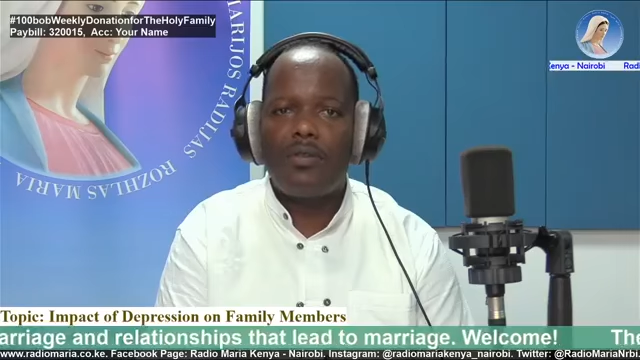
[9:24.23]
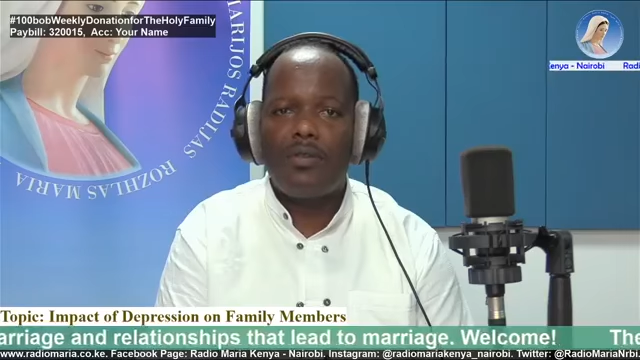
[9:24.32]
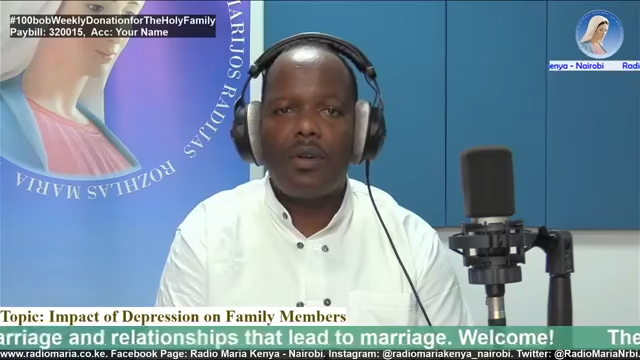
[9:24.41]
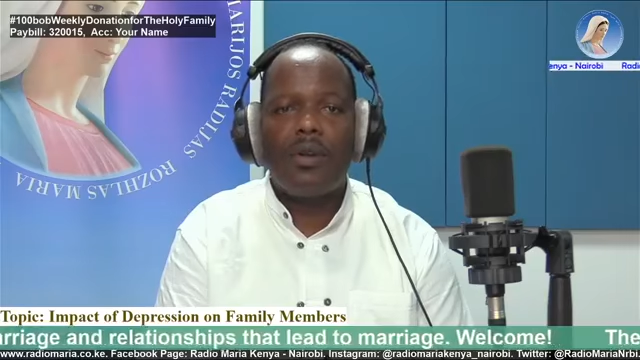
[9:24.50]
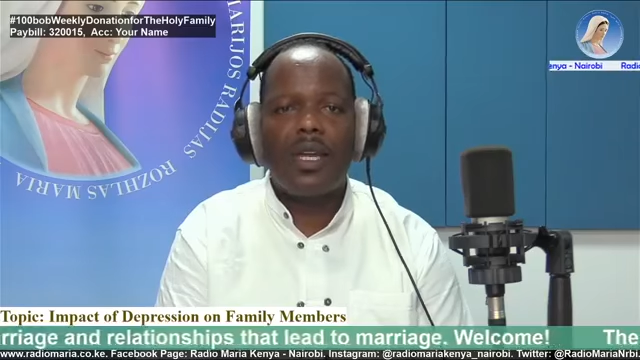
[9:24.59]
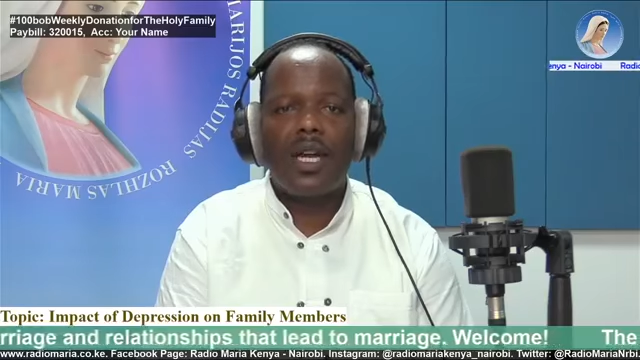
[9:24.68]

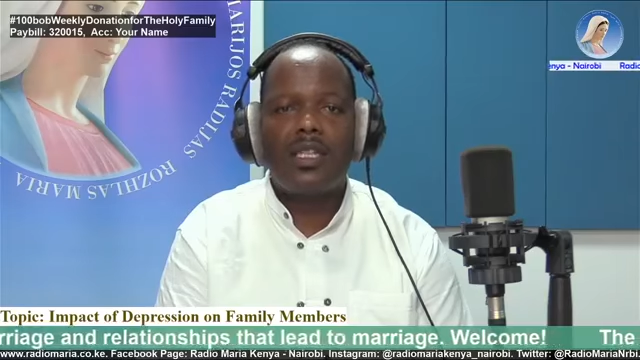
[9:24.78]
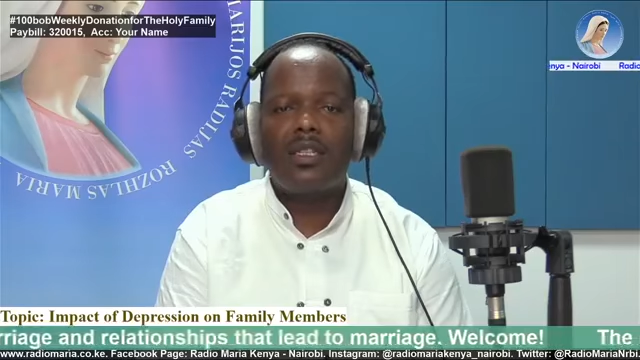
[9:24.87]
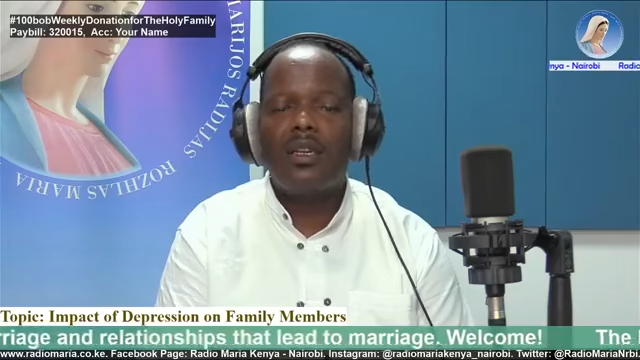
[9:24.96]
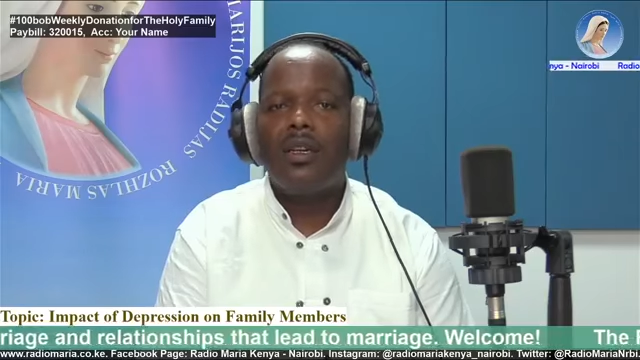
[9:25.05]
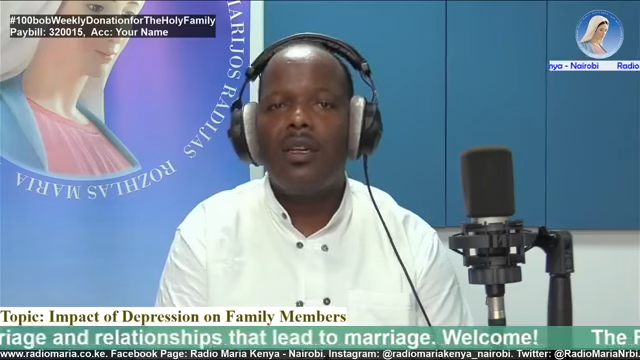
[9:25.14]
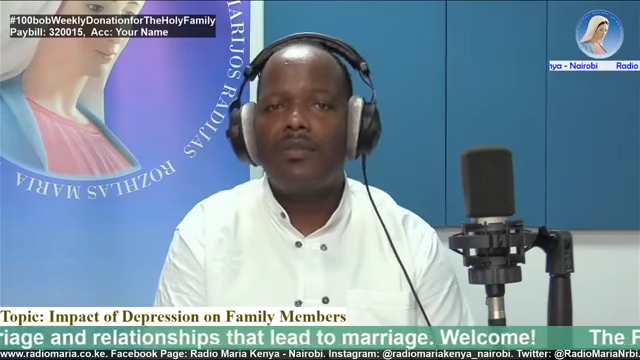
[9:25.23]
following us
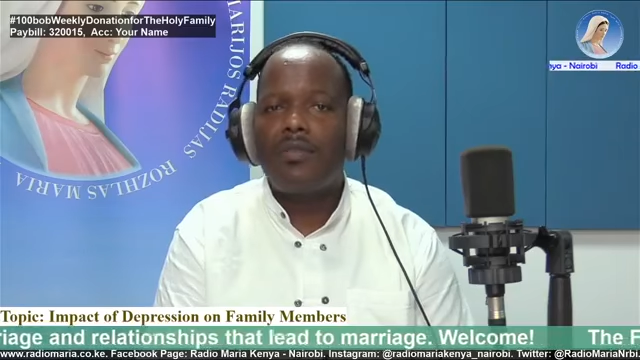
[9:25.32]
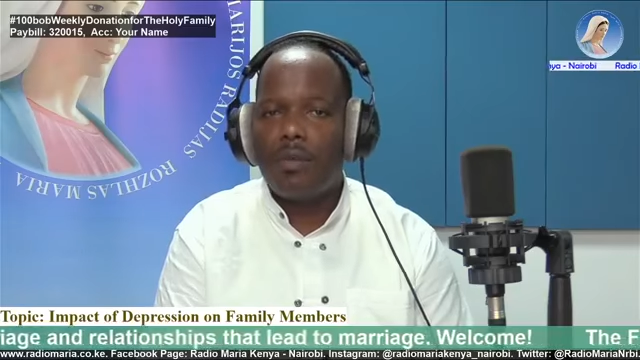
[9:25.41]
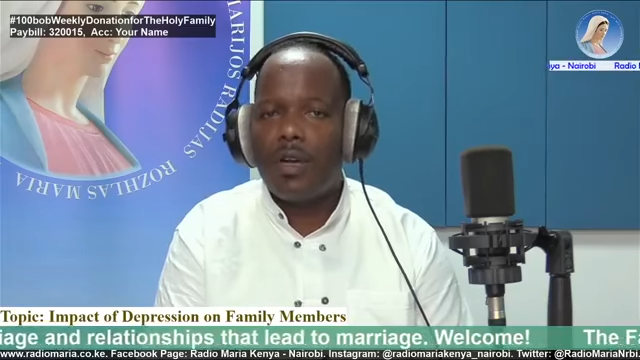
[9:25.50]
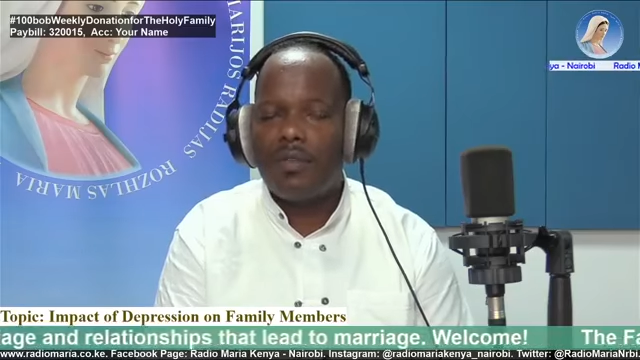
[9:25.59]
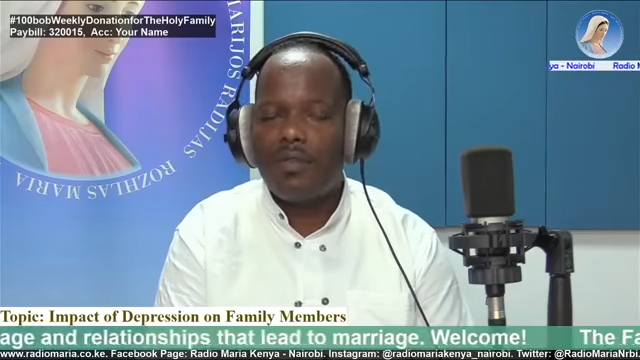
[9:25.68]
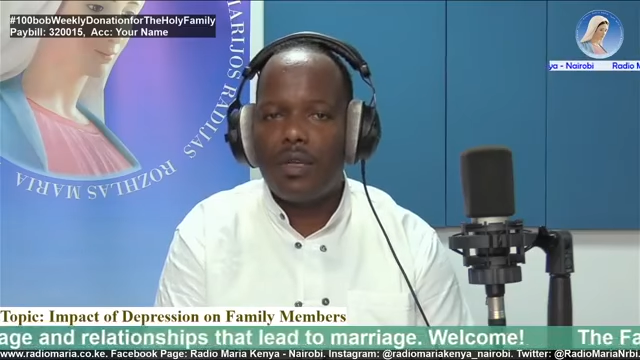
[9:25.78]
from
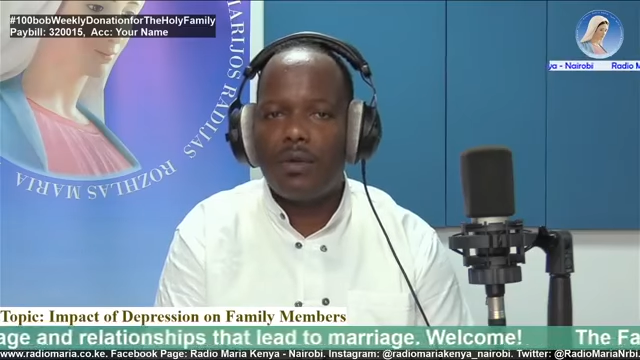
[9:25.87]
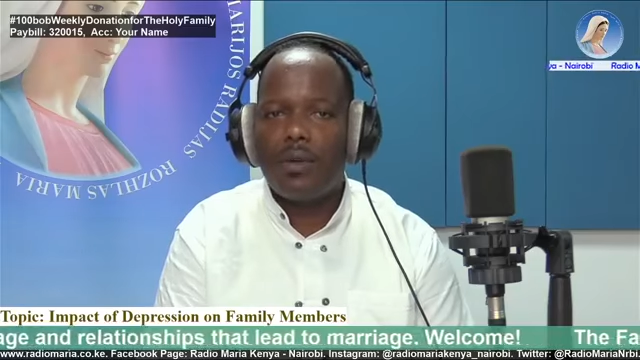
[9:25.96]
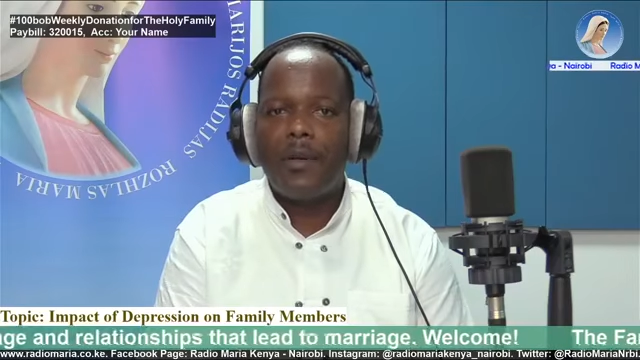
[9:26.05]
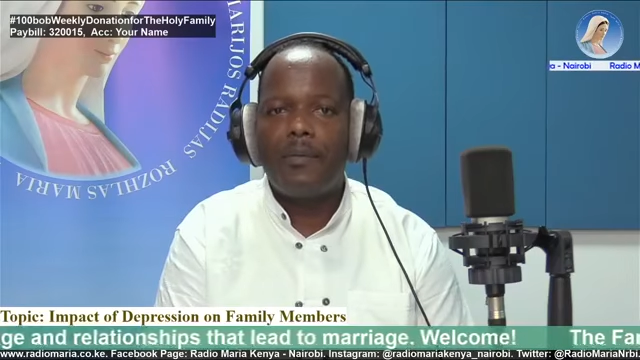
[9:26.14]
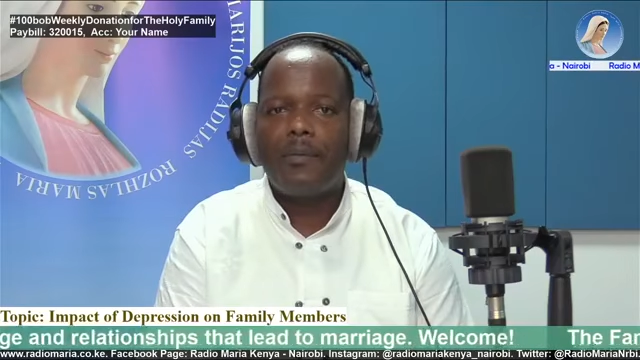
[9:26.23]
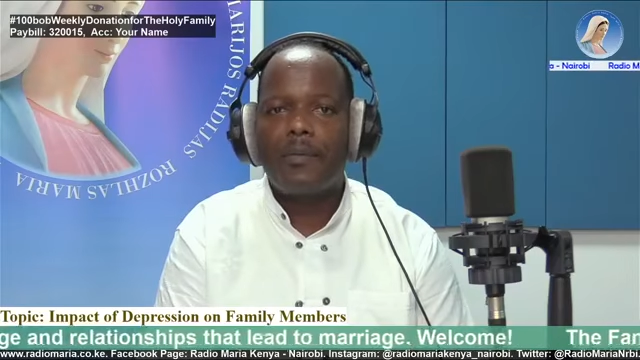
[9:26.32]
wherever you
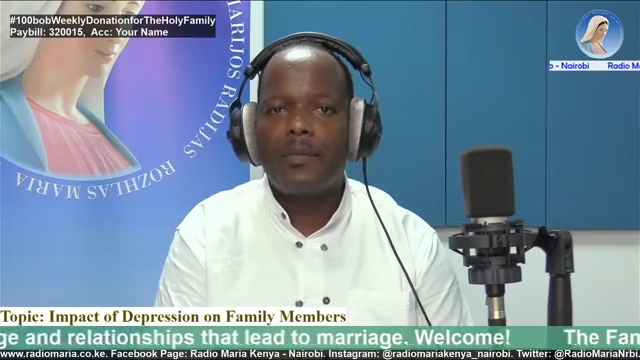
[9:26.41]
are,